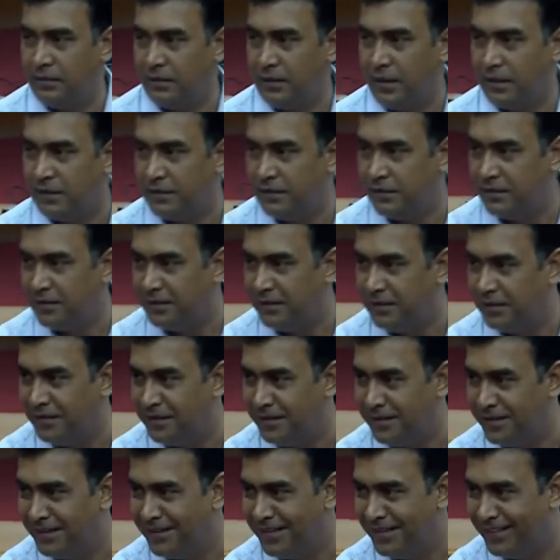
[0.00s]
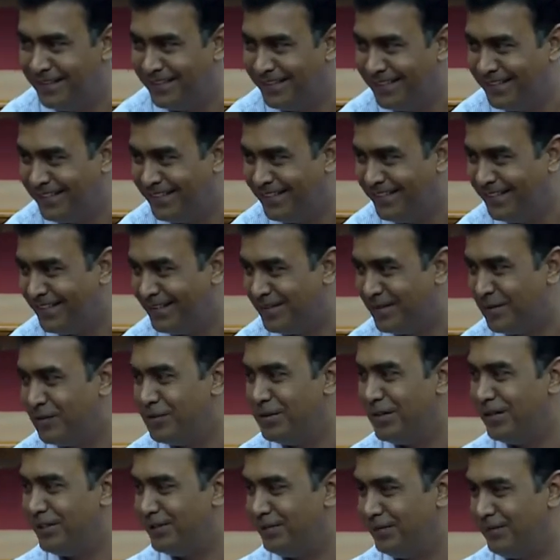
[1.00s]
Yes?
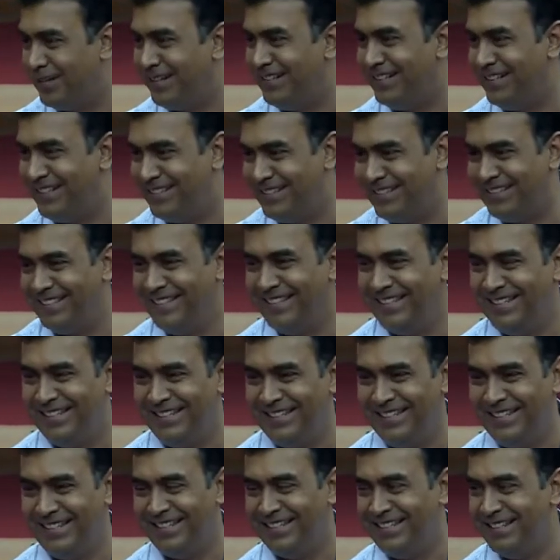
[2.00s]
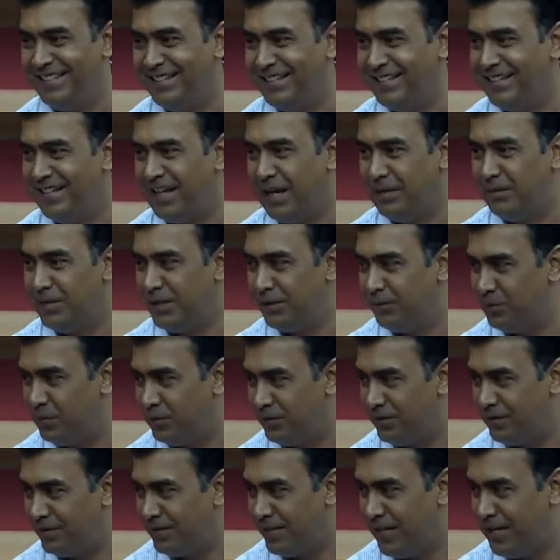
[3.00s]
Don't get afraid, just. I'm just
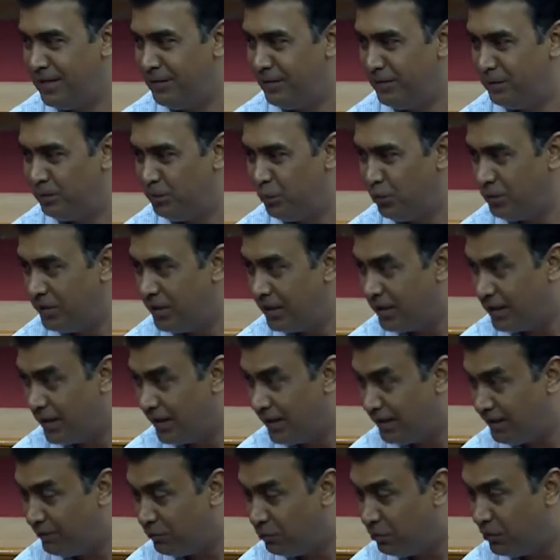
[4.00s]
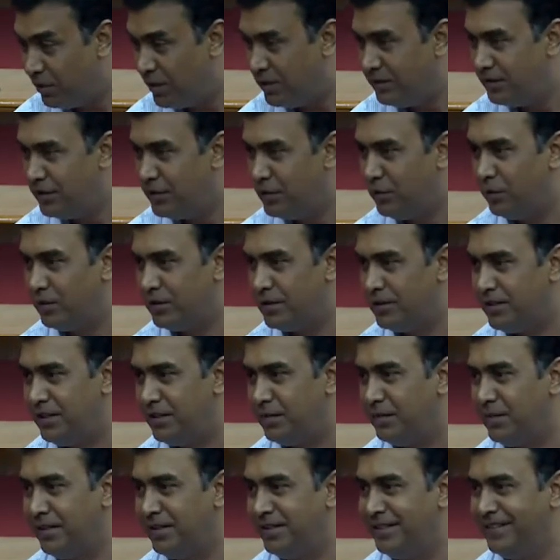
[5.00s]
trying to put the correct words in your
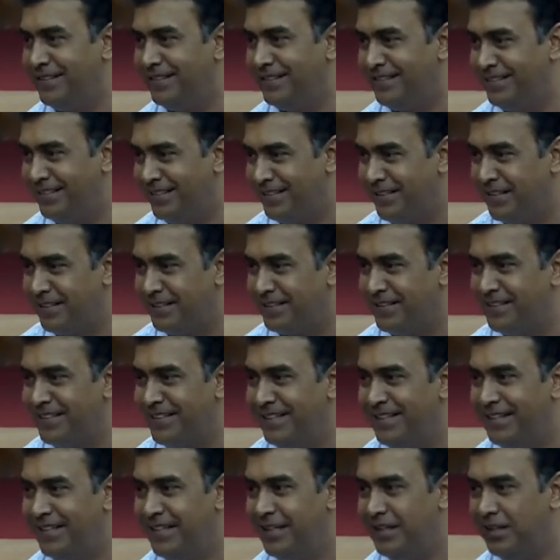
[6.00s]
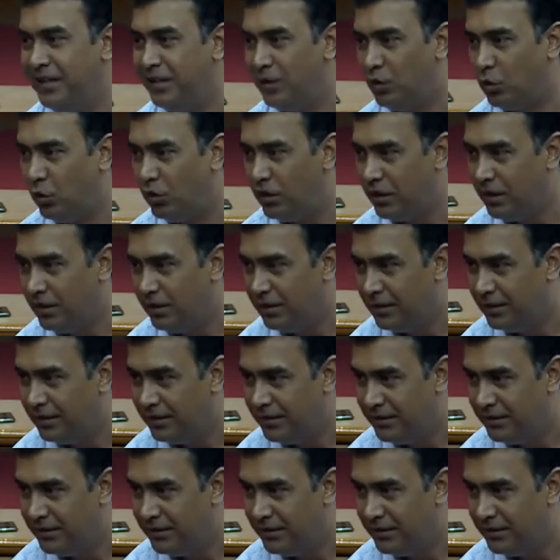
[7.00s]
statement. Yes. Total?